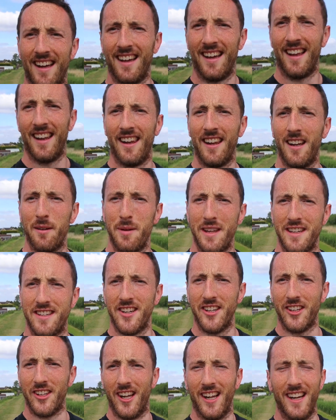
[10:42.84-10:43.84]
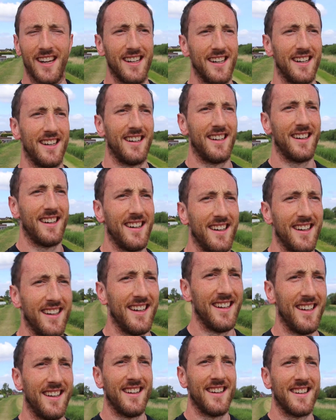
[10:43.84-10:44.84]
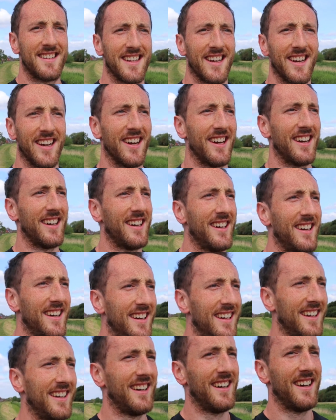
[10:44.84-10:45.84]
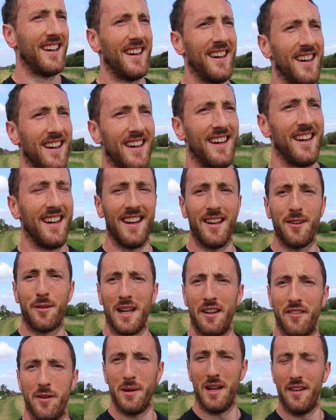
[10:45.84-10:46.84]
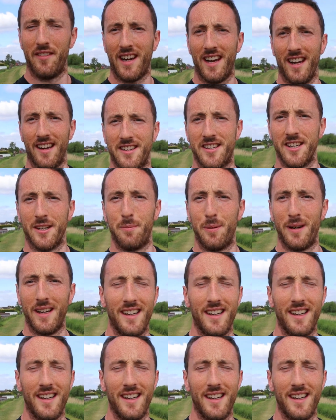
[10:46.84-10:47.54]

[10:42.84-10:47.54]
a little bit dull, so at least we can have a bit of a catch up.